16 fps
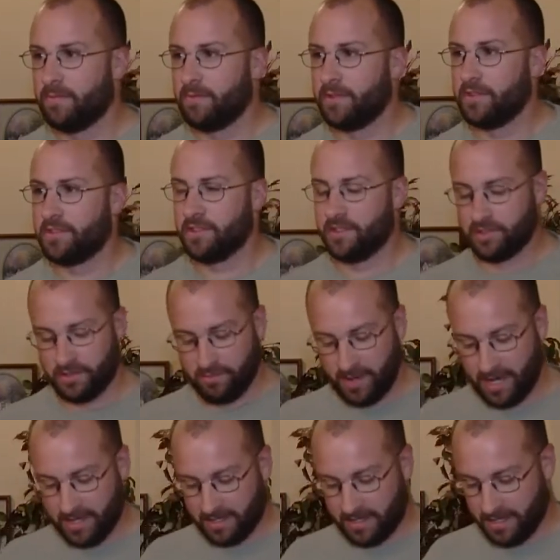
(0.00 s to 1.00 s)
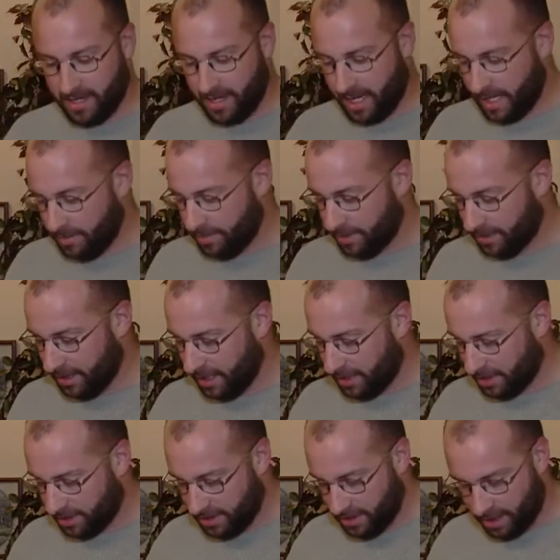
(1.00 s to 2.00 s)
for the sins of mankind, but
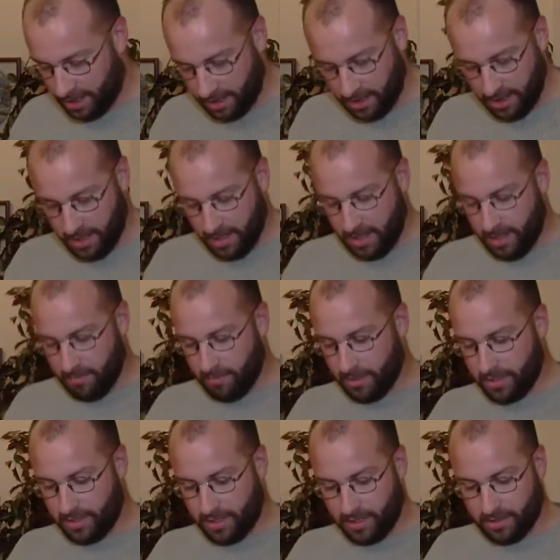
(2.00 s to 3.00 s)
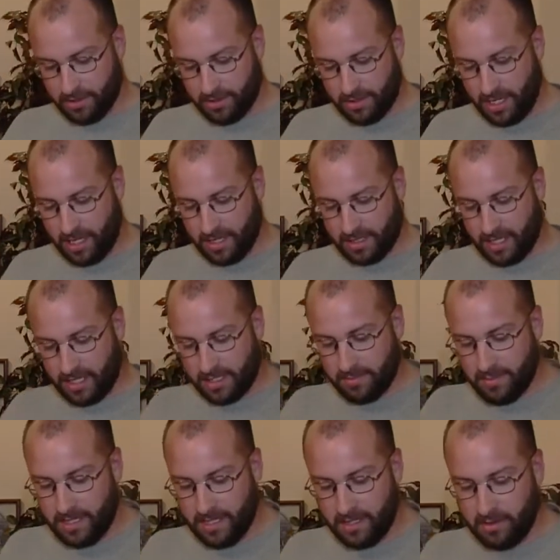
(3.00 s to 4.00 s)
let us not misunderstand that
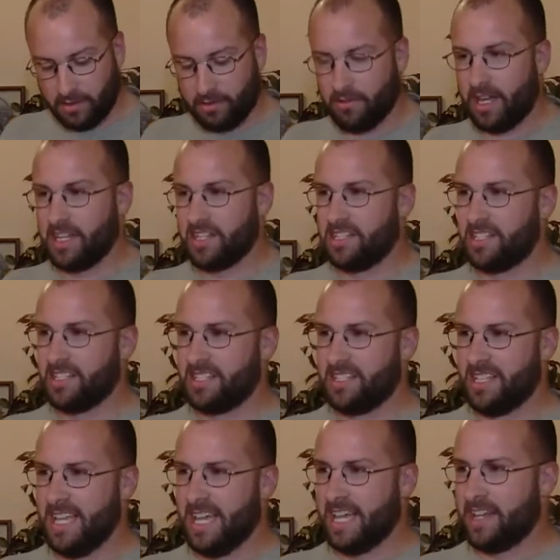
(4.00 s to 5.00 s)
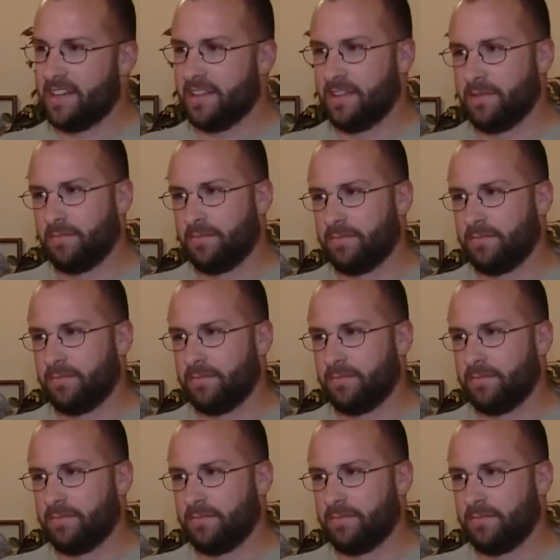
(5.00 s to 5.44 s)
to mean Christ is dead.